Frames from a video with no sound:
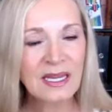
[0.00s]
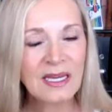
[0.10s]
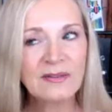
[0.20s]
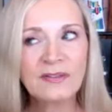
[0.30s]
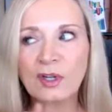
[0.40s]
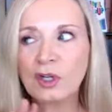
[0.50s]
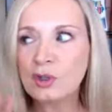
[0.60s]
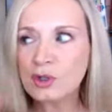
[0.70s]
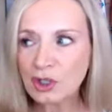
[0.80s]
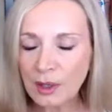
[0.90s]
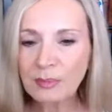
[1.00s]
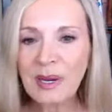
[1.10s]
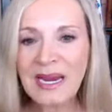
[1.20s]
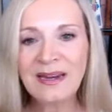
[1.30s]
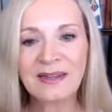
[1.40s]
And so you start
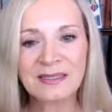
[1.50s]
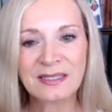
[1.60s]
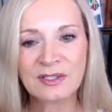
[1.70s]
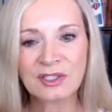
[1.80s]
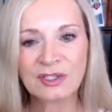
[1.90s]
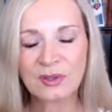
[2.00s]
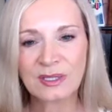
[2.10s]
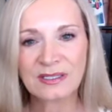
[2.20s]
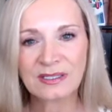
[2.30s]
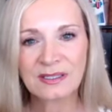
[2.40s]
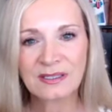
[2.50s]
paying attention to it.